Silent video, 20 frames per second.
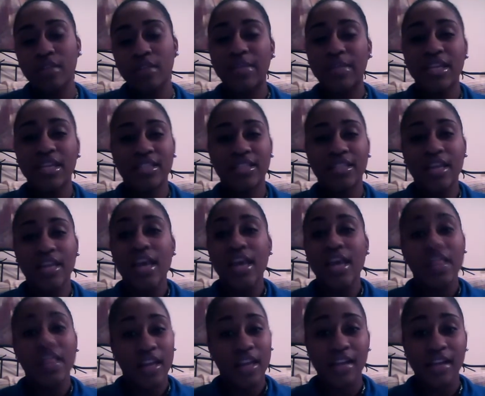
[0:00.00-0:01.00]
Because,
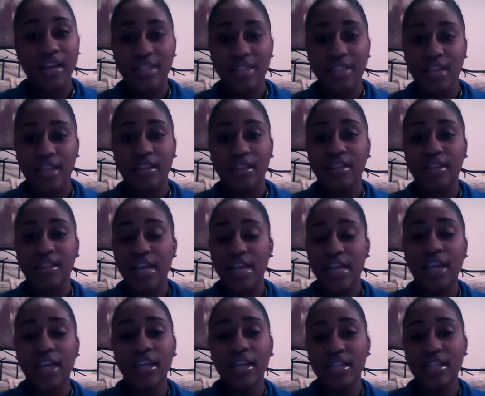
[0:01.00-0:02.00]
like I said,
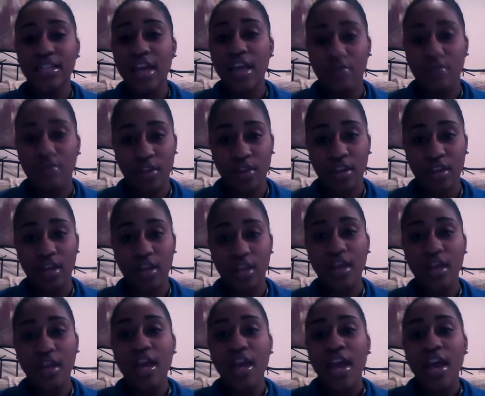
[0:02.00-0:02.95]
technique is everything,